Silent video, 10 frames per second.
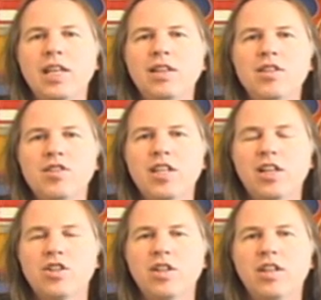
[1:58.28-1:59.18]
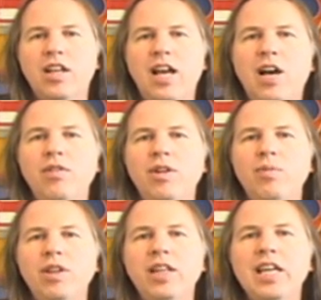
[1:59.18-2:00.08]
in this section and how they
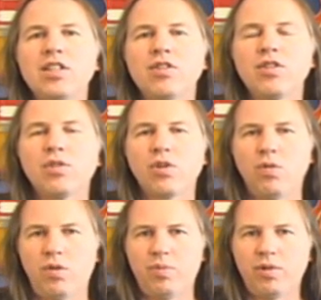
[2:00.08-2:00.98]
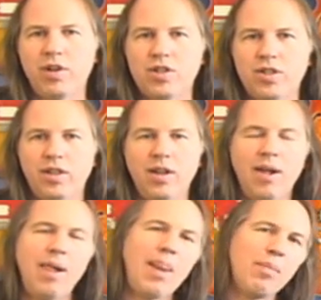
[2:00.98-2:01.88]
relate to your chord progression,
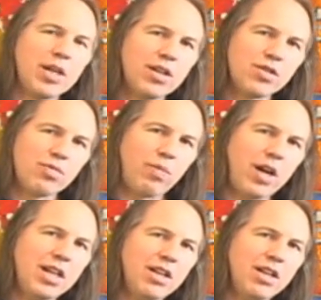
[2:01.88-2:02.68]
because right